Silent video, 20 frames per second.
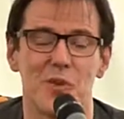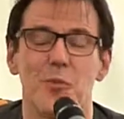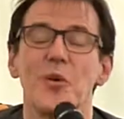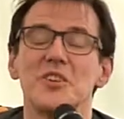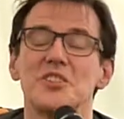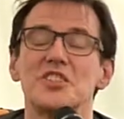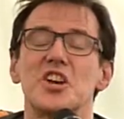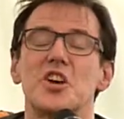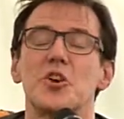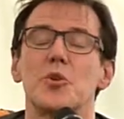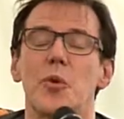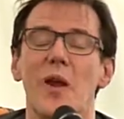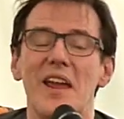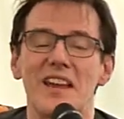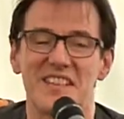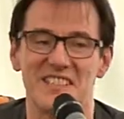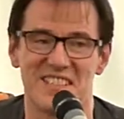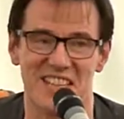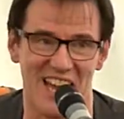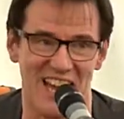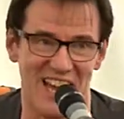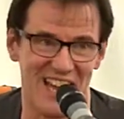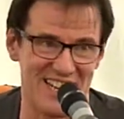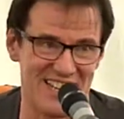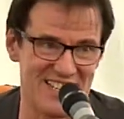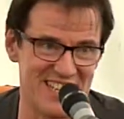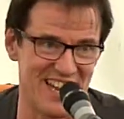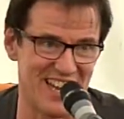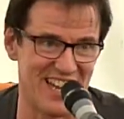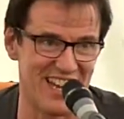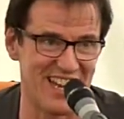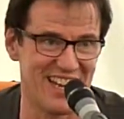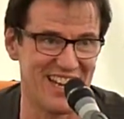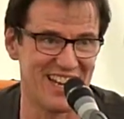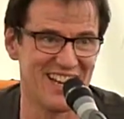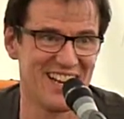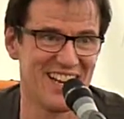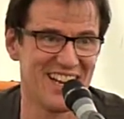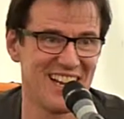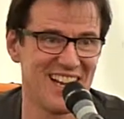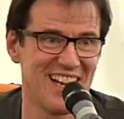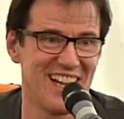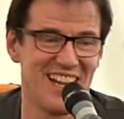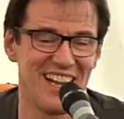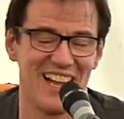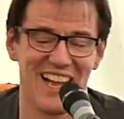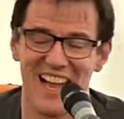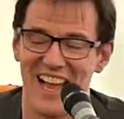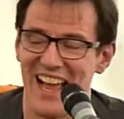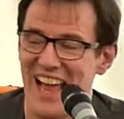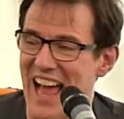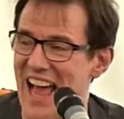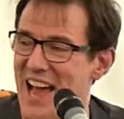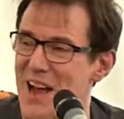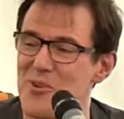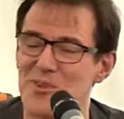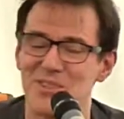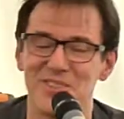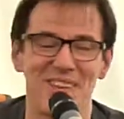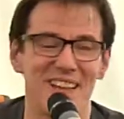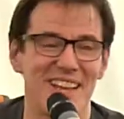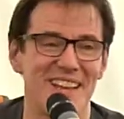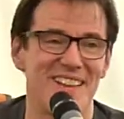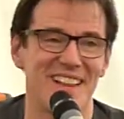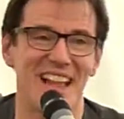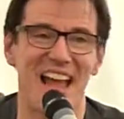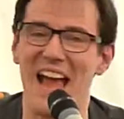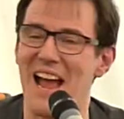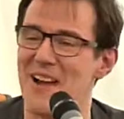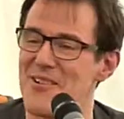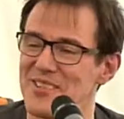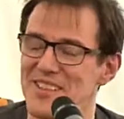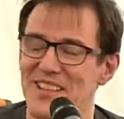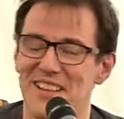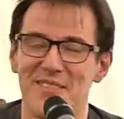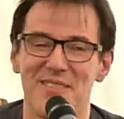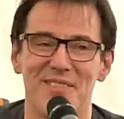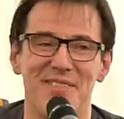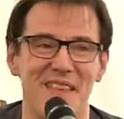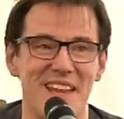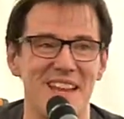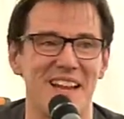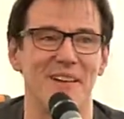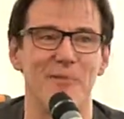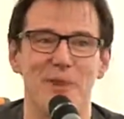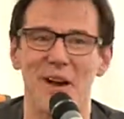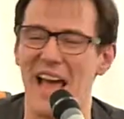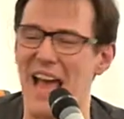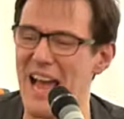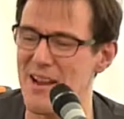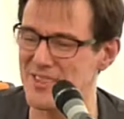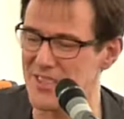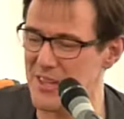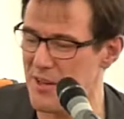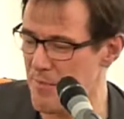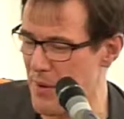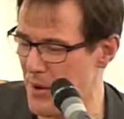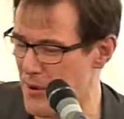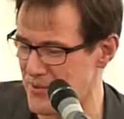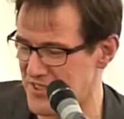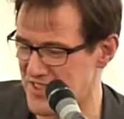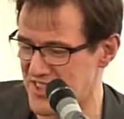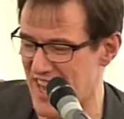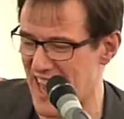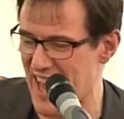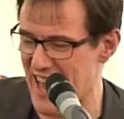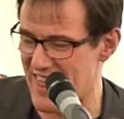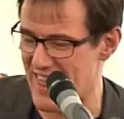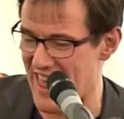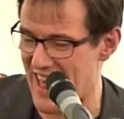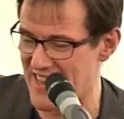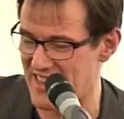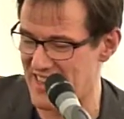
What a crazy idea. How do they think? How do the boats get there?